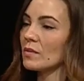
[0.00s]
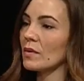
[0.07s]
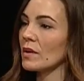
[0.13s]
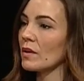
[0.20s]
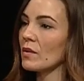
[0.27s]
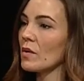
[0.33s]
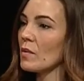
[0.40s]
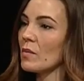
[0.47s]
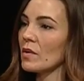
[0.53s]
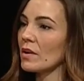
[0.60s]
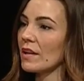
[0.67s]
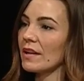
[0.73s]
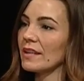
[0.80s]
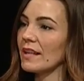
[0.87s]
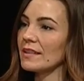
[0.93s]
where a Chromebook
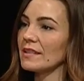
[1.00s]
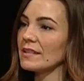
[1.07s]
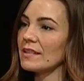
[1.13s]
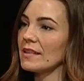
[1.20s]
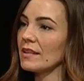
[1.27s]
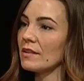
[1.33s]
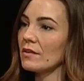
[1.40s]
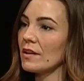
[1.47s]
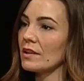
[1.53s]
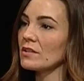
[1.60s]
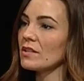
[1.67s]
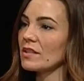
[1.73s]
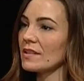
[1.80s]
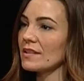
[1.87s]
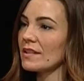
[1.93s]
and connecting to the internet
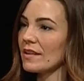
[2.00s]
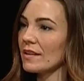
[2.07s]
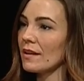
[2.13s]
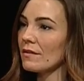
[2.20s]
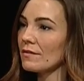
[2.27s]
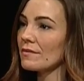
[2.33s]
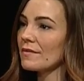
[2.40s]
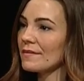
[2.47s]
just isn't enough.